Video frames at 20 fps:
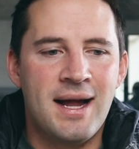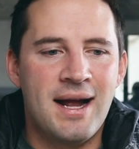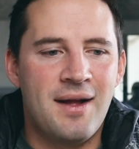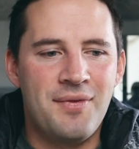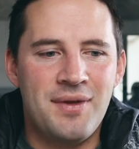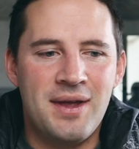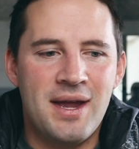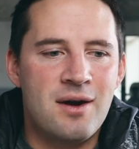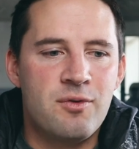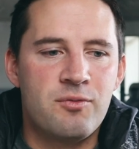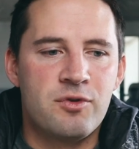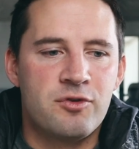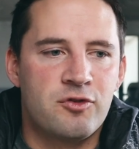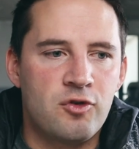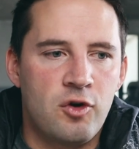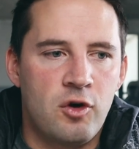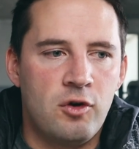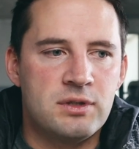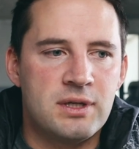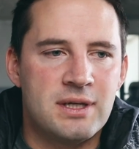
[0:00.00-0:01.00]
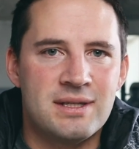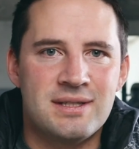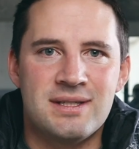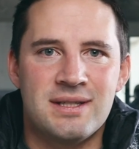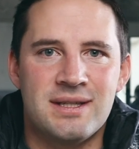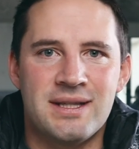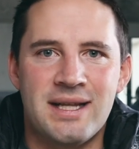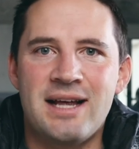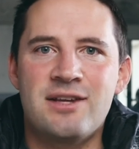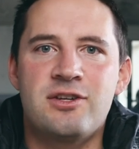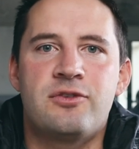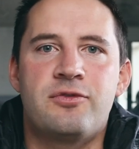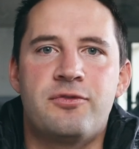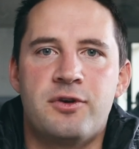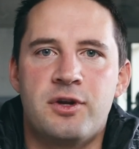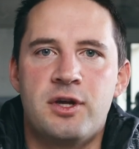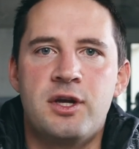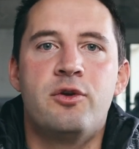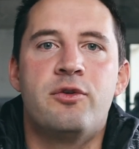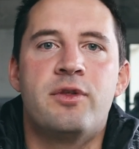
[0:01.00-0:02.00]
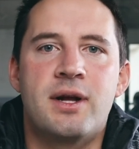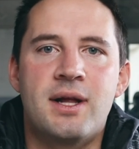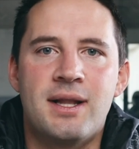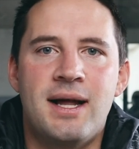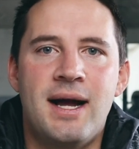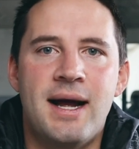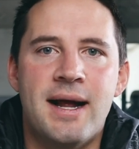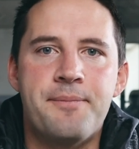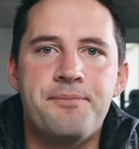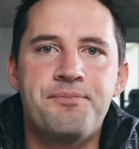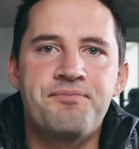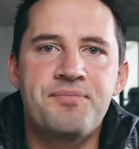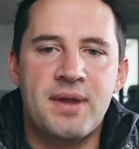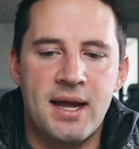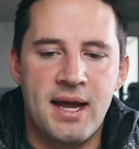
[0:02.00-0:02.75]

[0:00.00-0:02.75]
and the end result is less for you, the client.